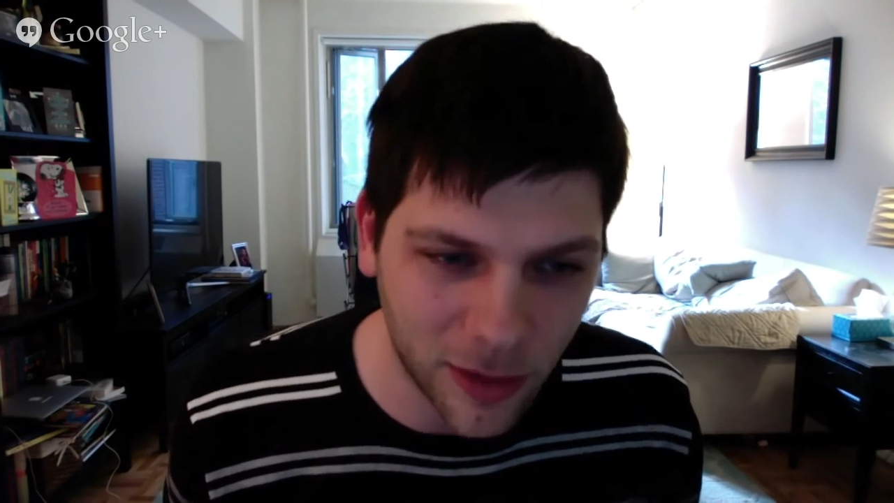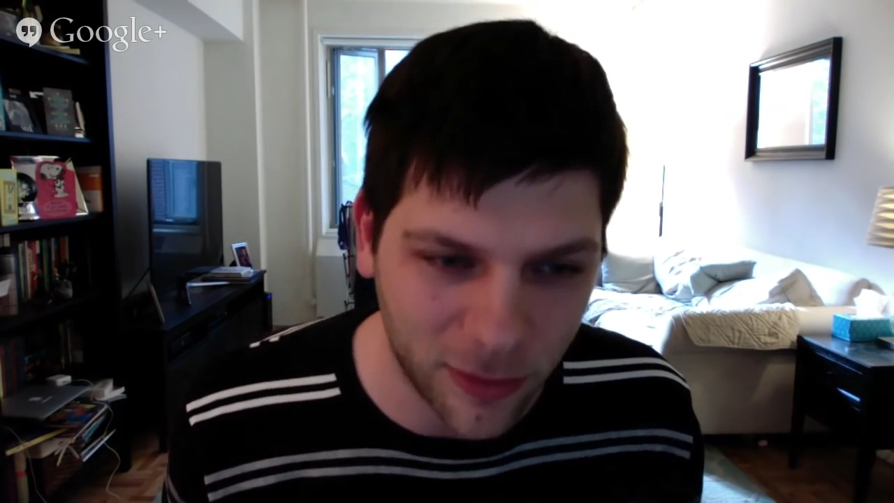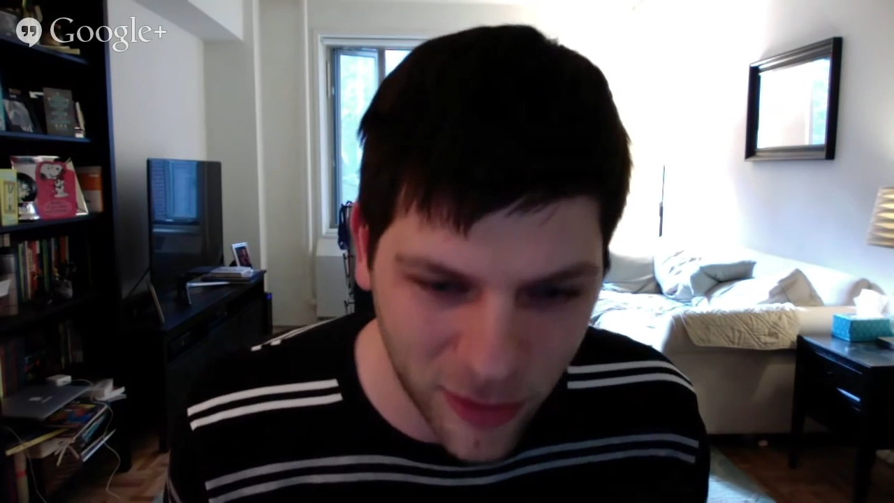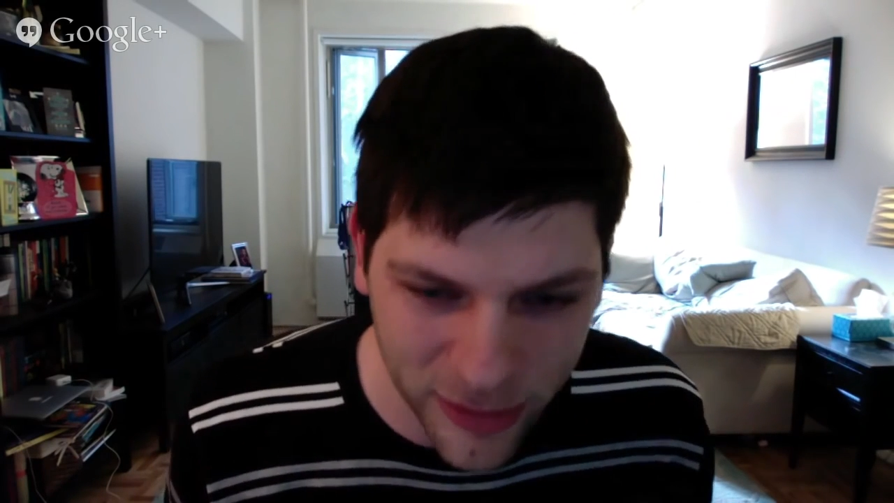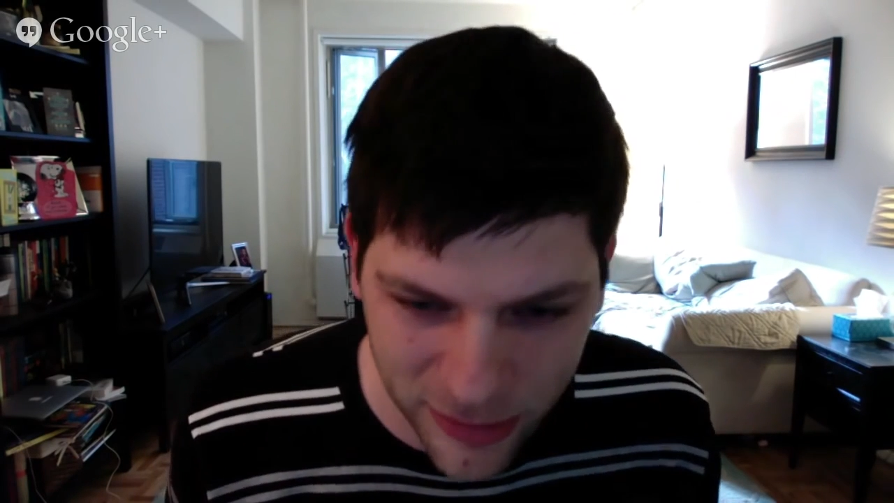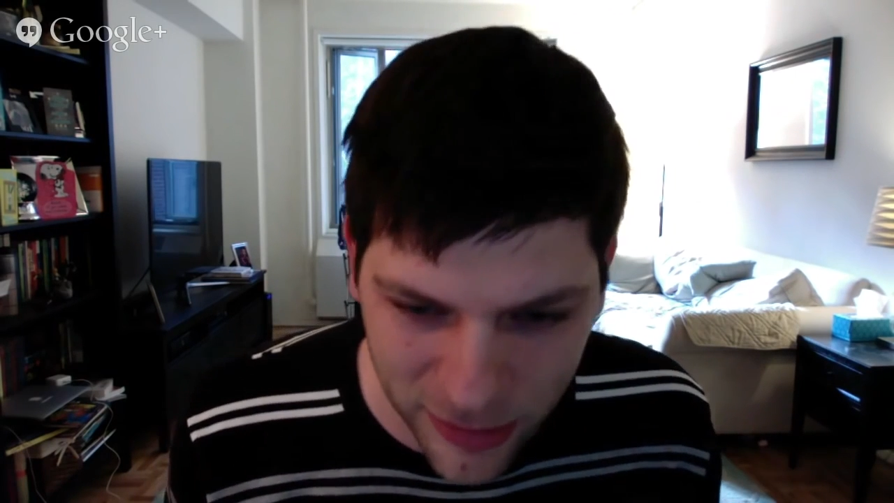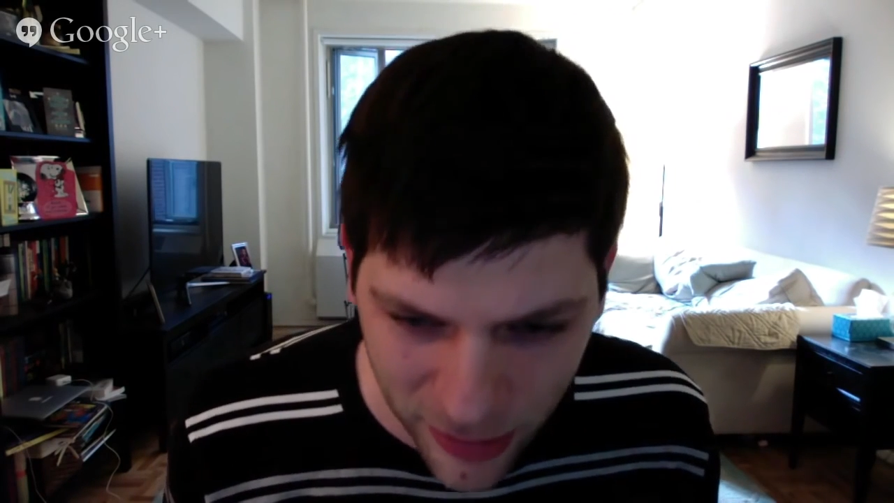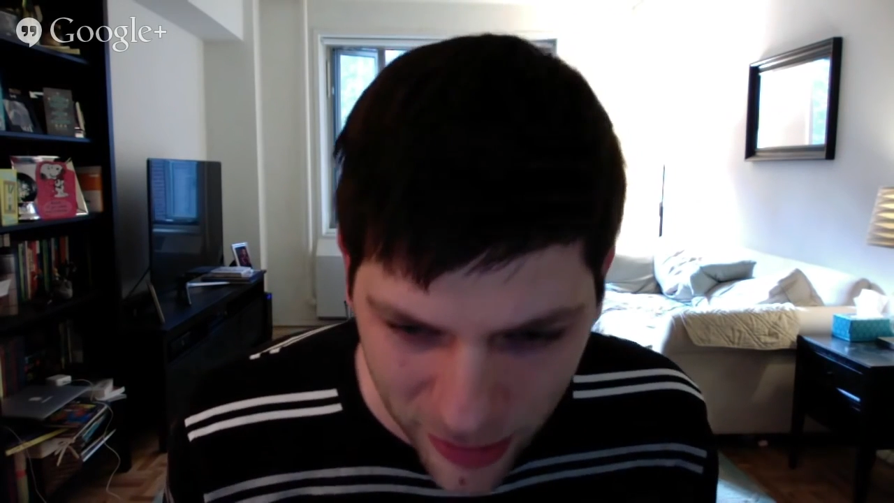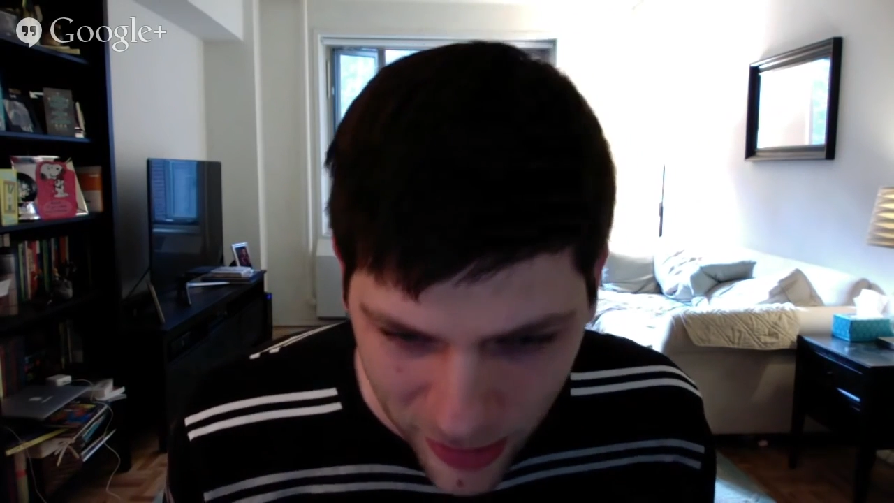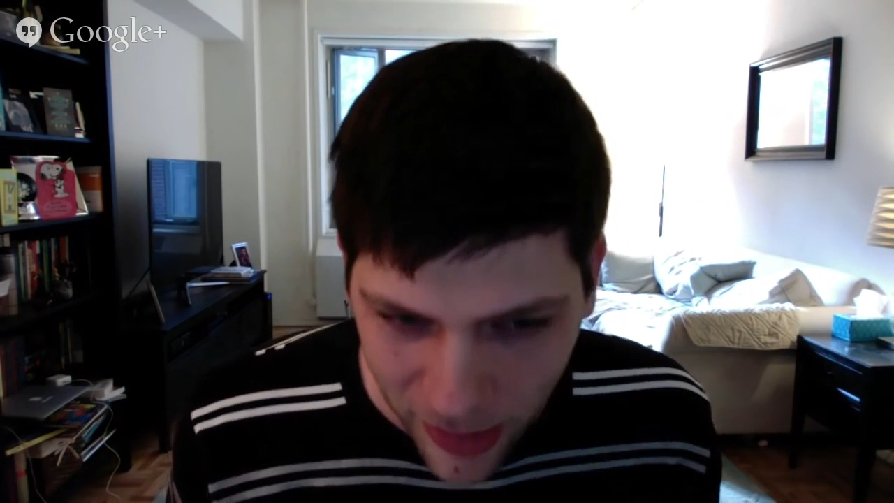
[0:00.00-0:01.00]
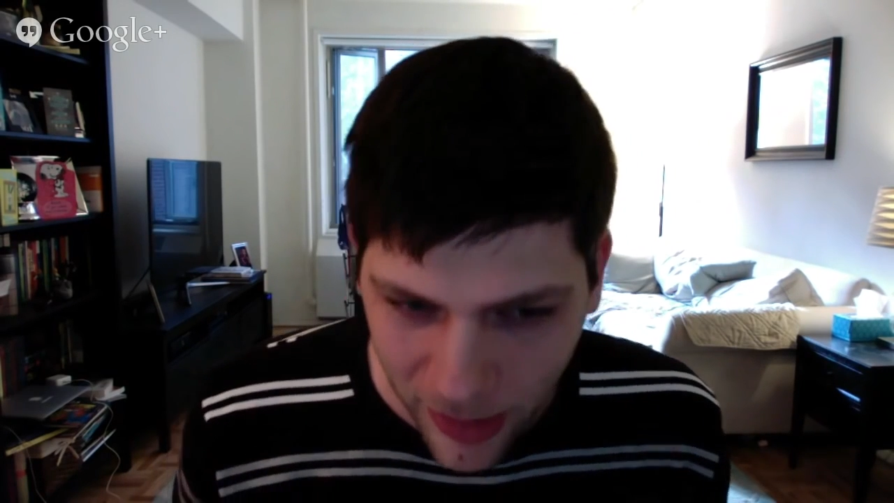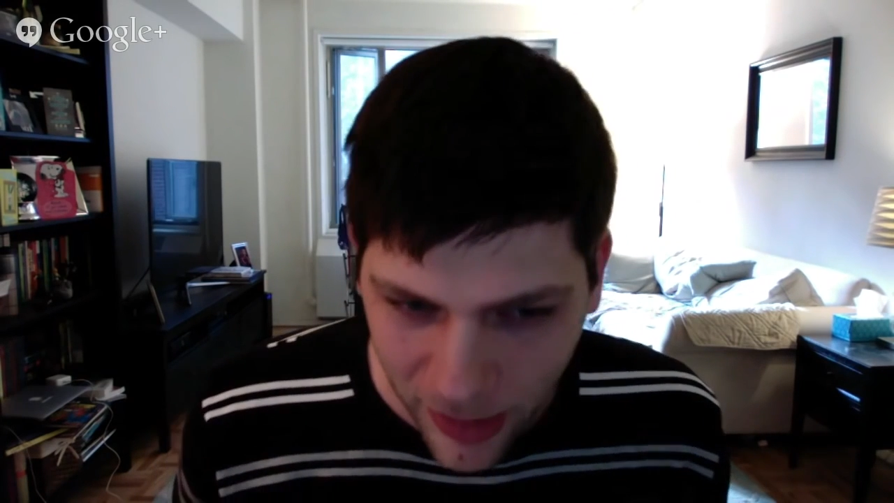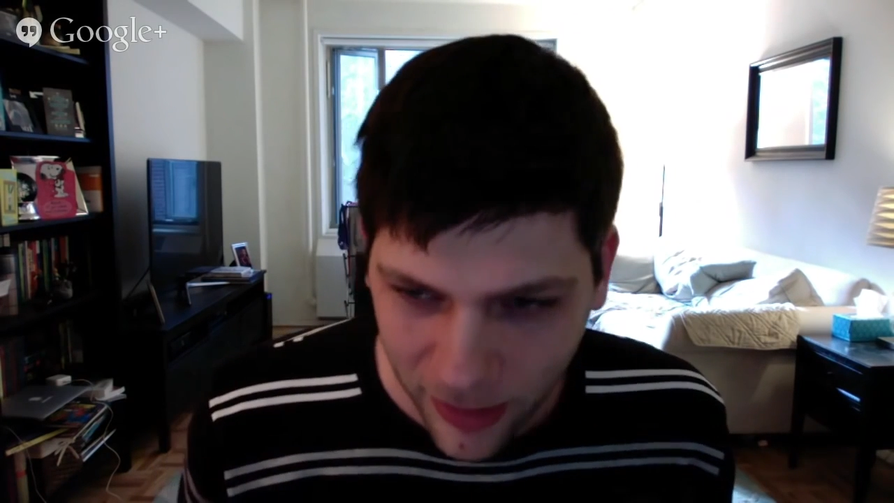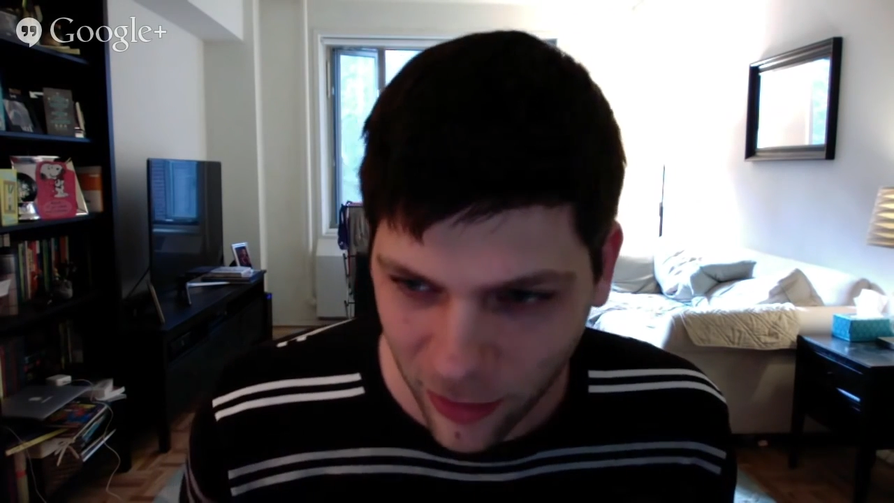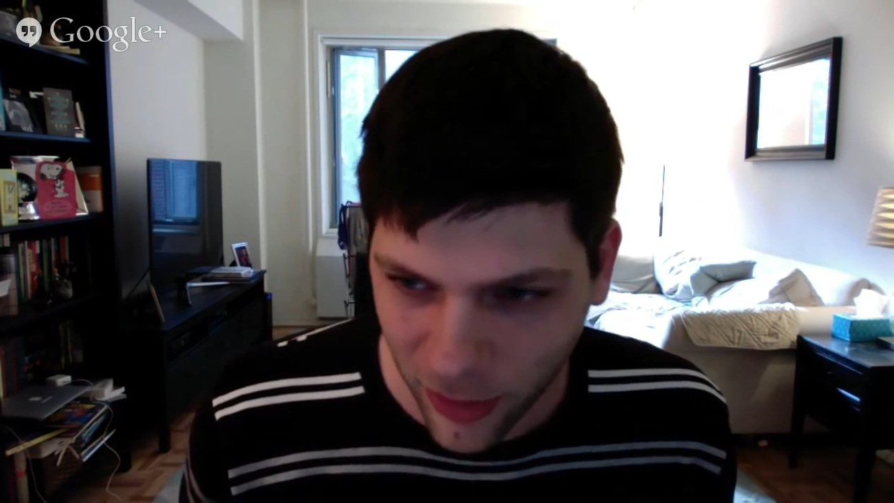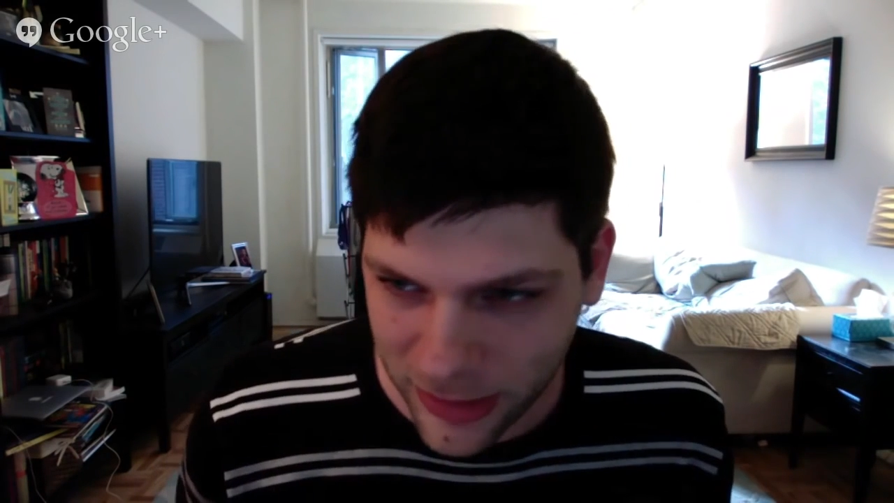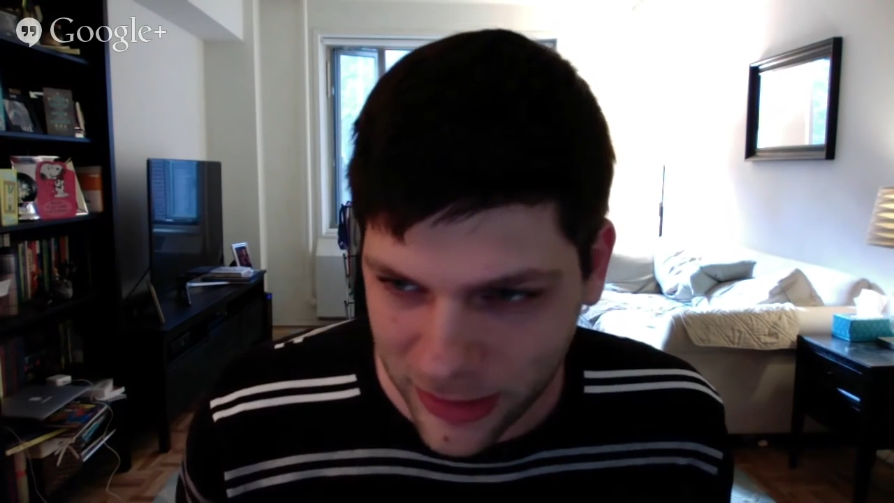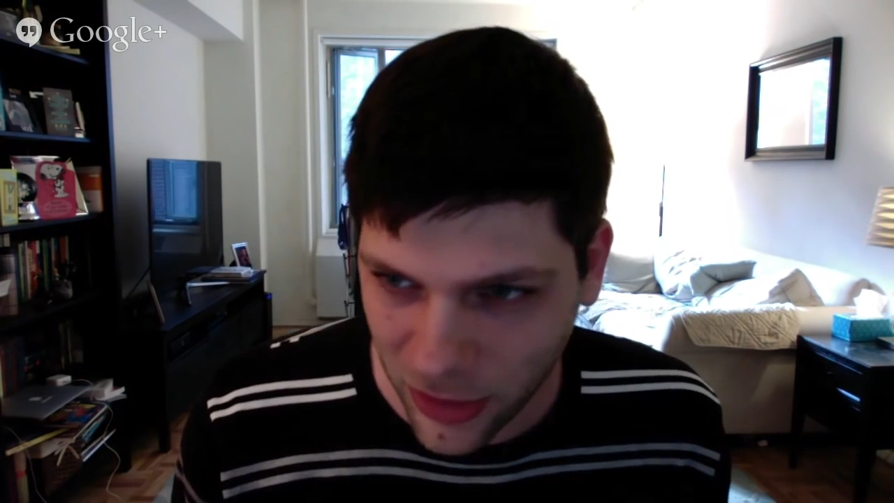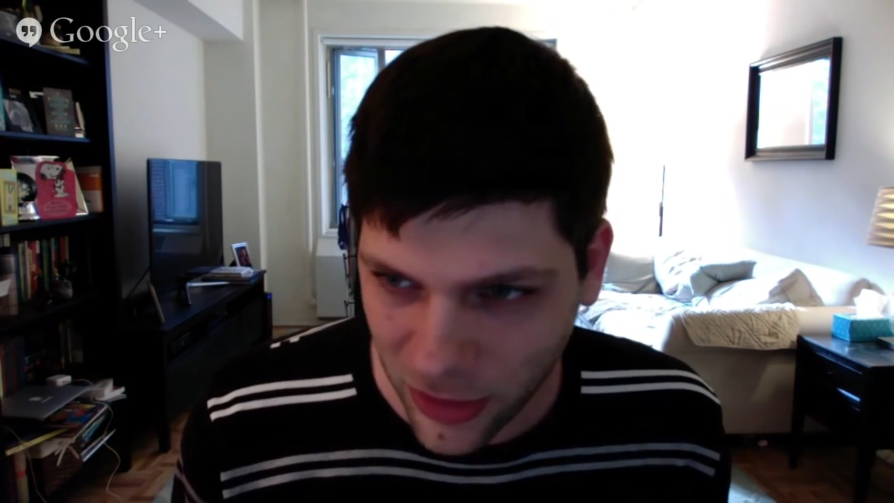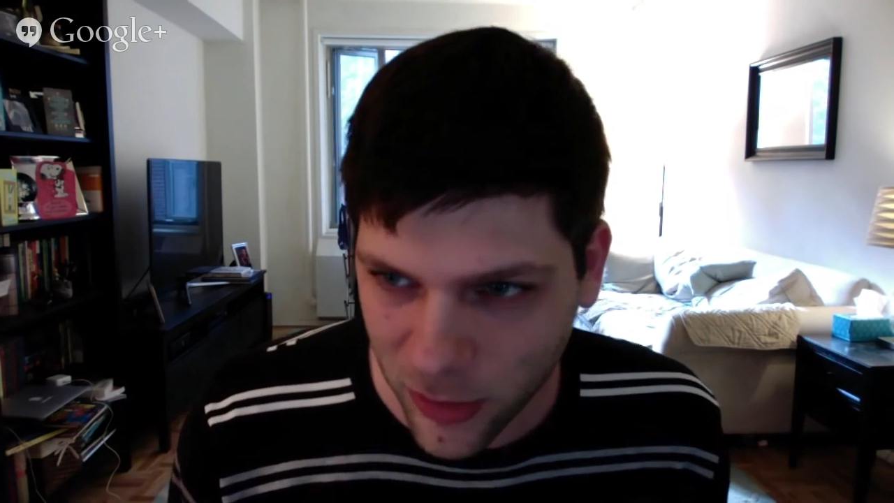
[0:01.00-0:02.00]
rest
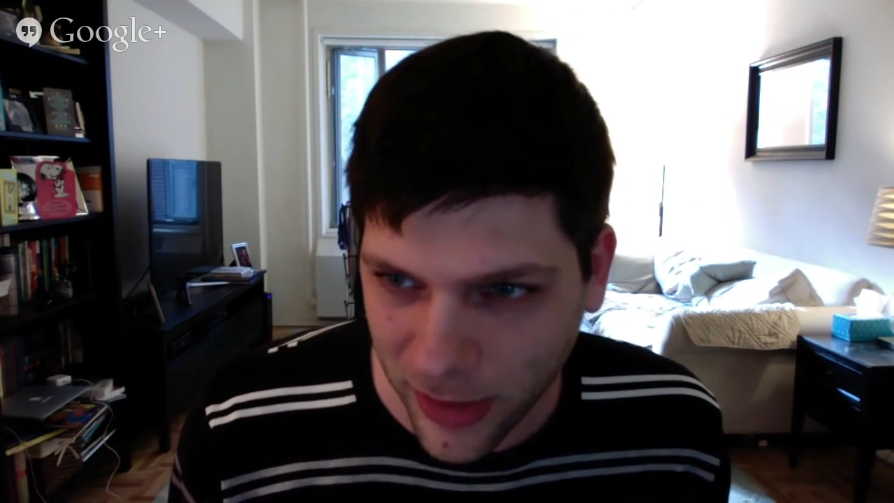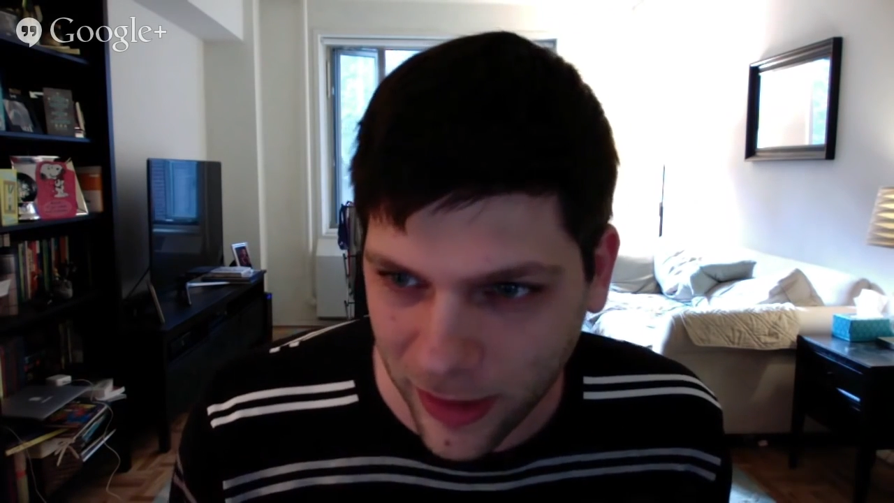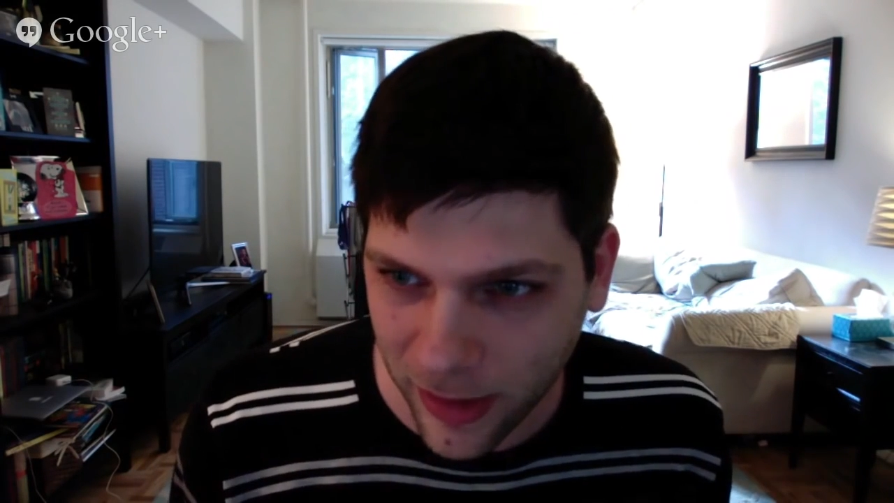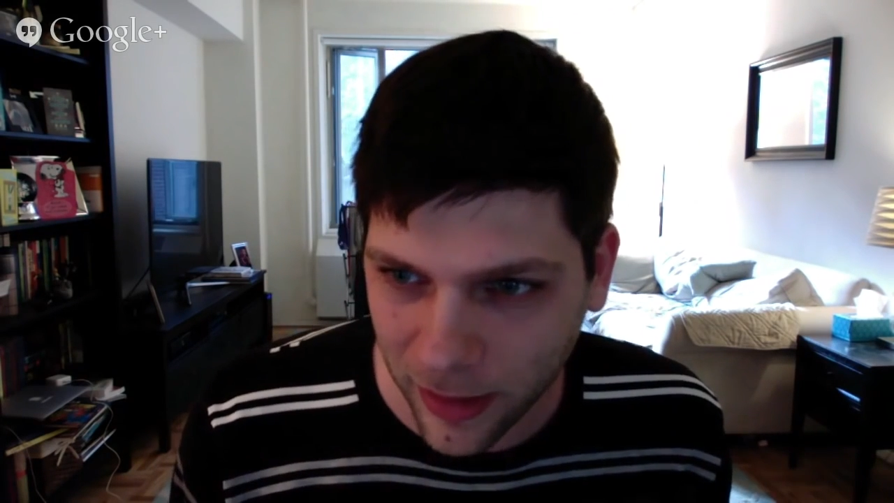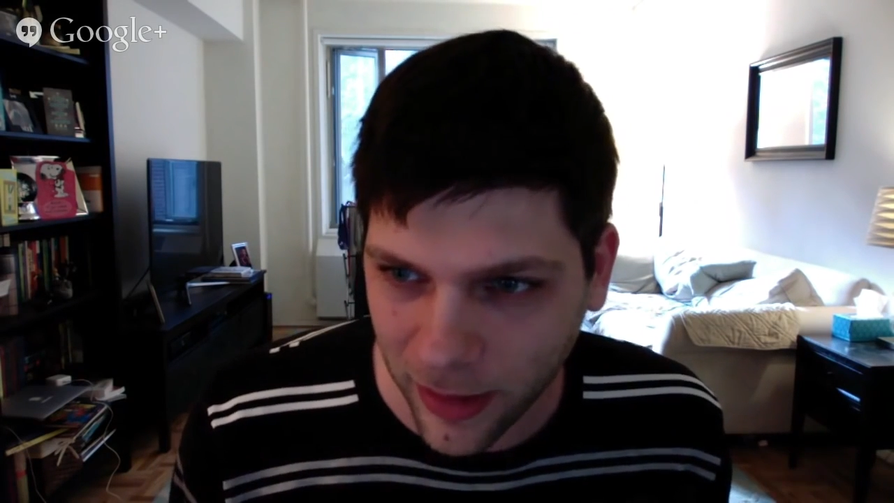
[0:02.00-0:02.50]
goes like